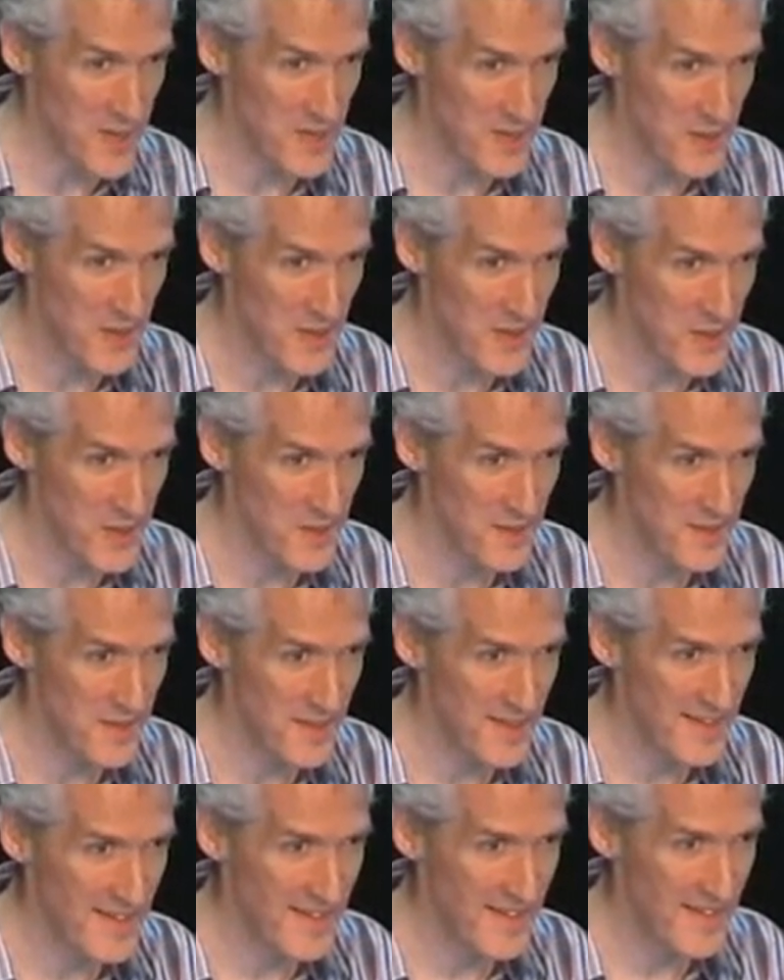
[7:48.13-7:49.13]
this question,
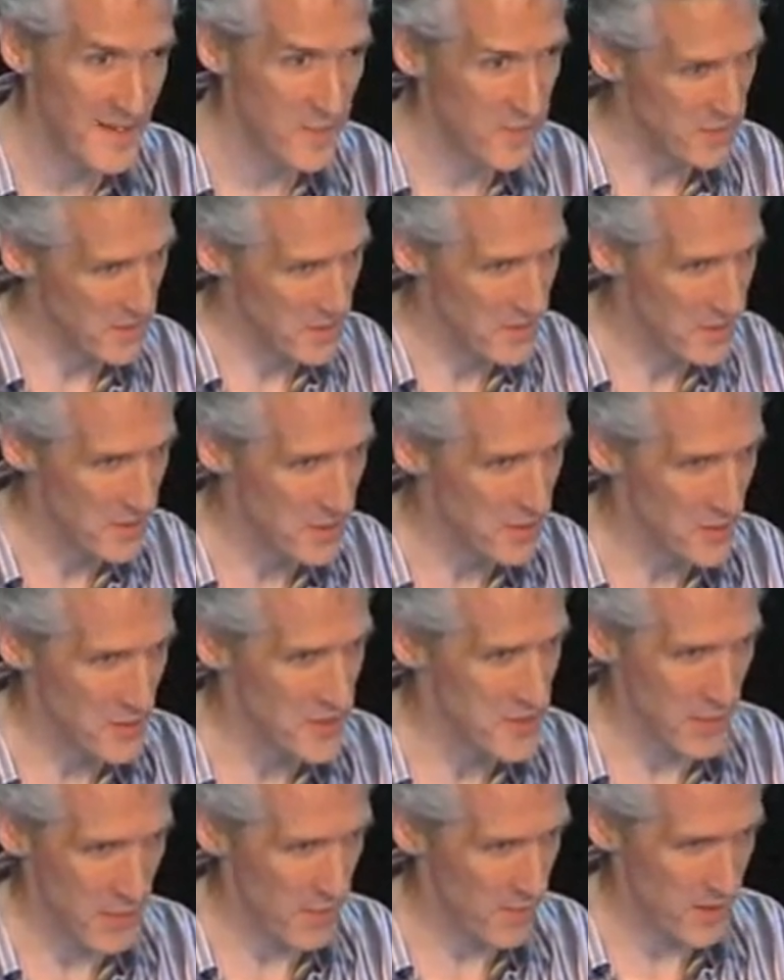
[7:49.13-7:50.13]
and you can always
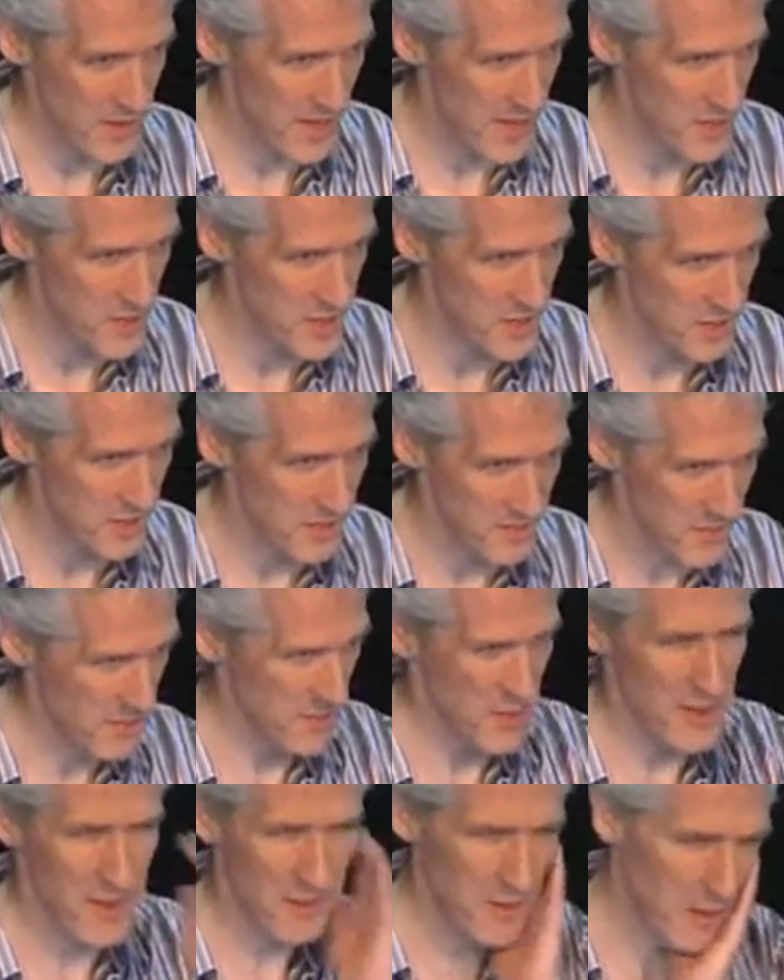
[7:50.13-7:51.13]
come up with an answer. You
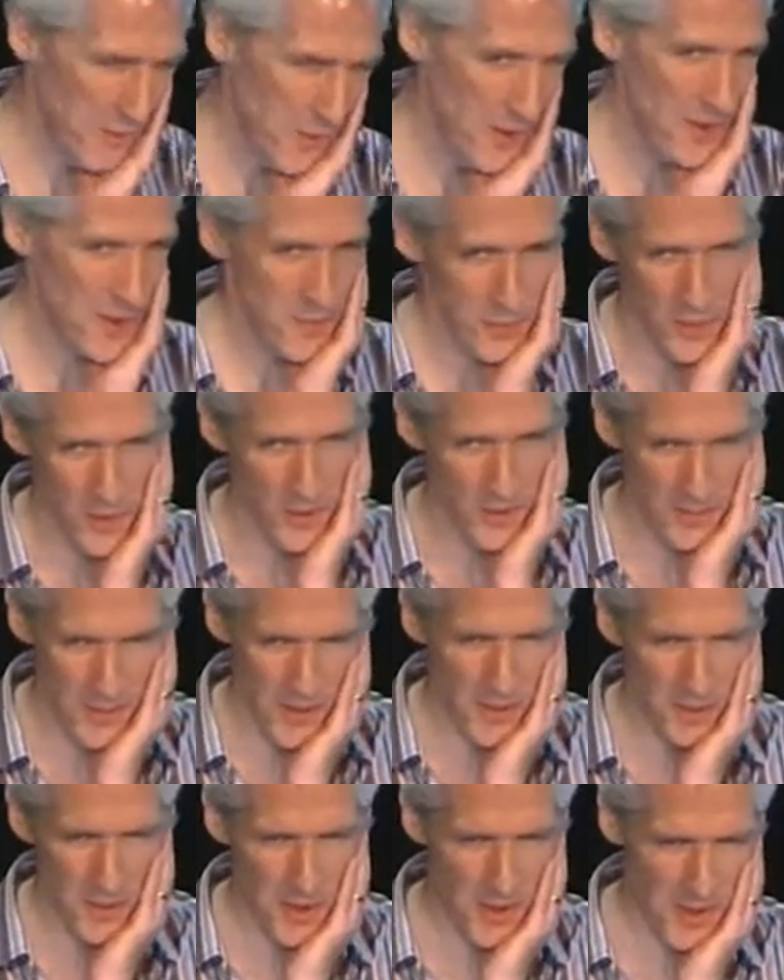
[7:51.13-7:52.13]
think, well, what are the important, what
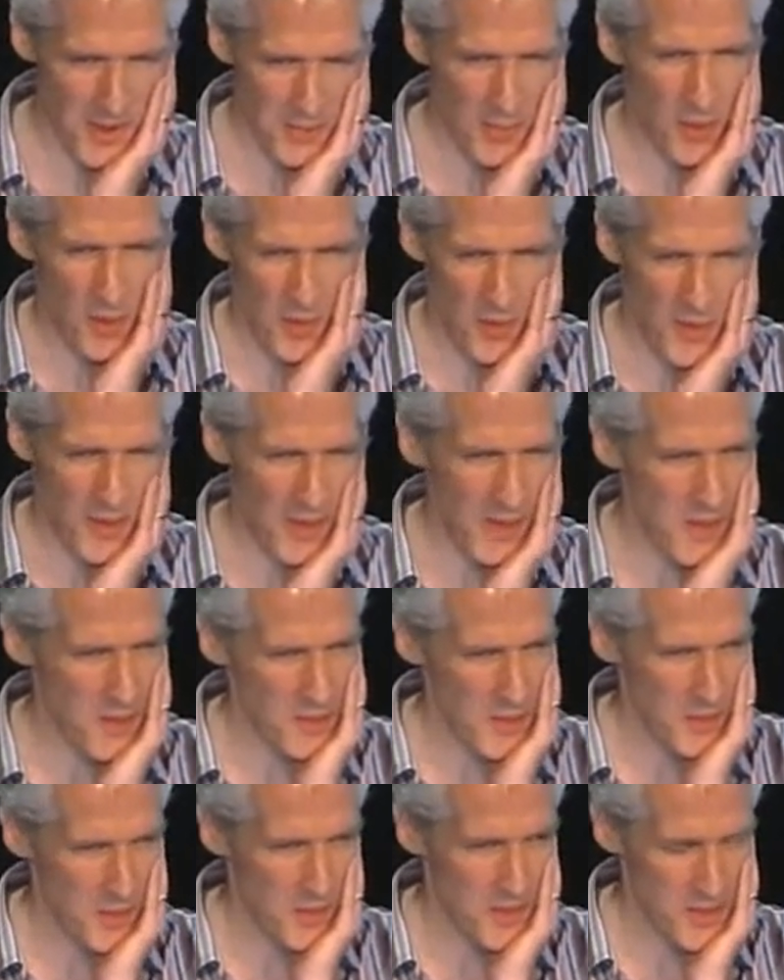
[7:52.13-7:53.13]
are, what are the important thing other
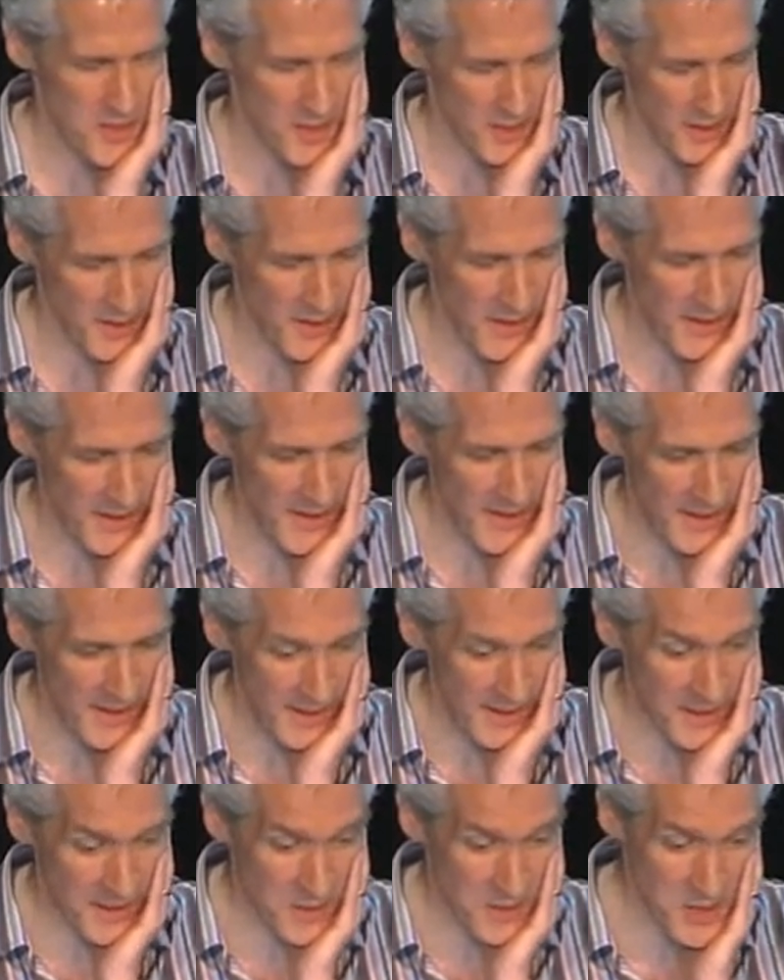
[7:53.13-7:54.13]
people are doing? And
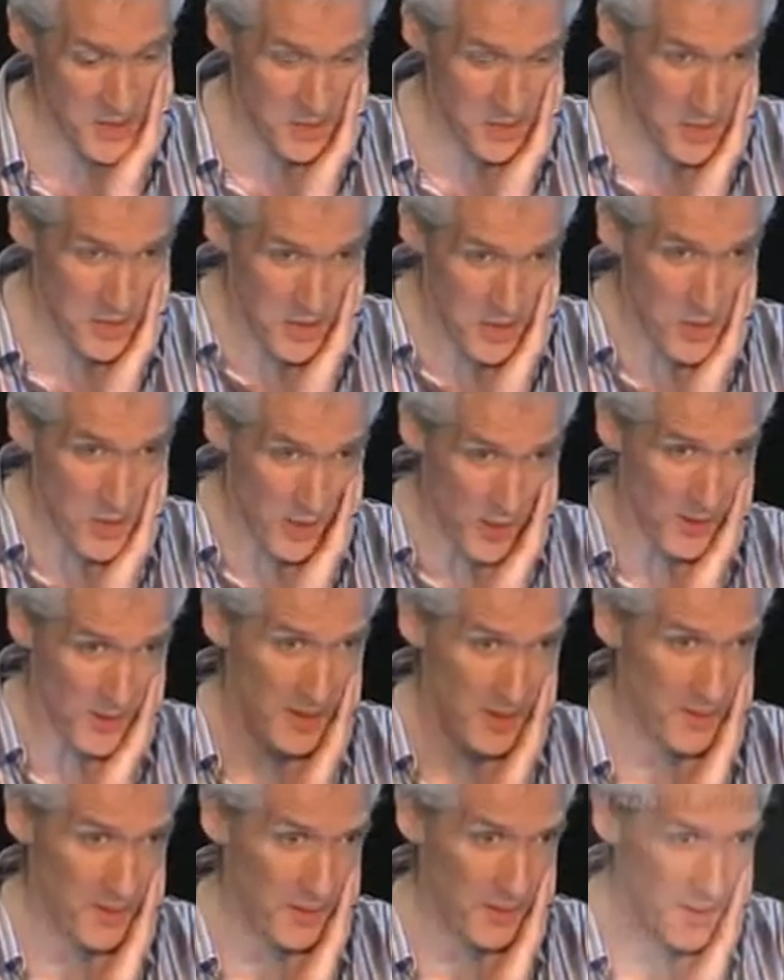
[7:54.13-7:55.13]
then the question is, what are you
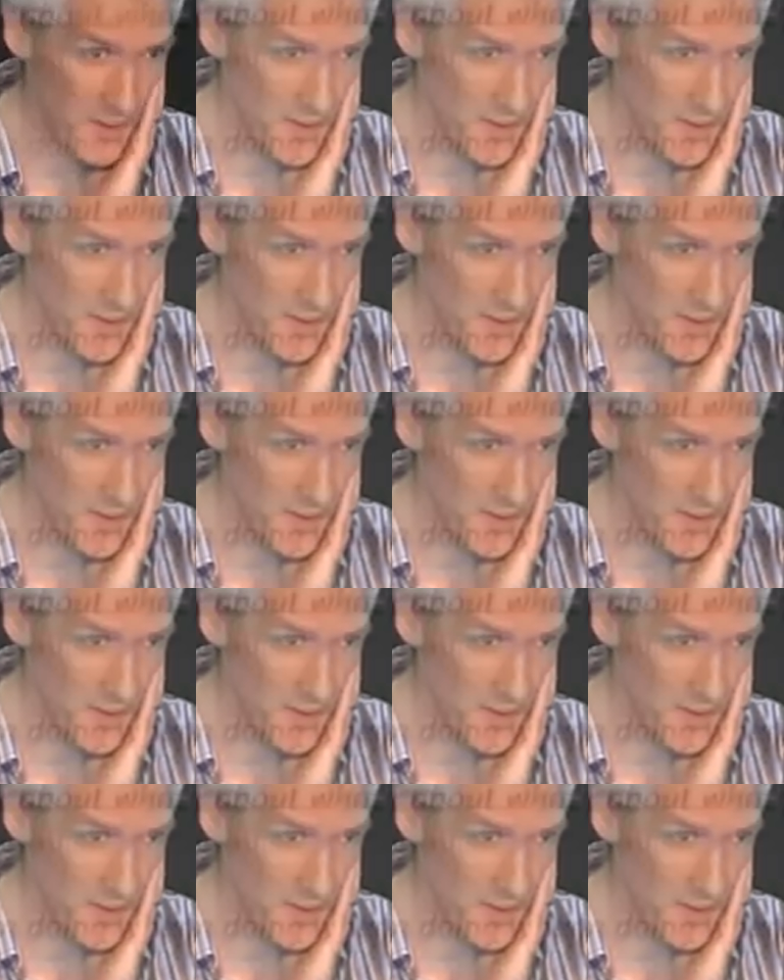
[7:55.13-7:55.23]
working on?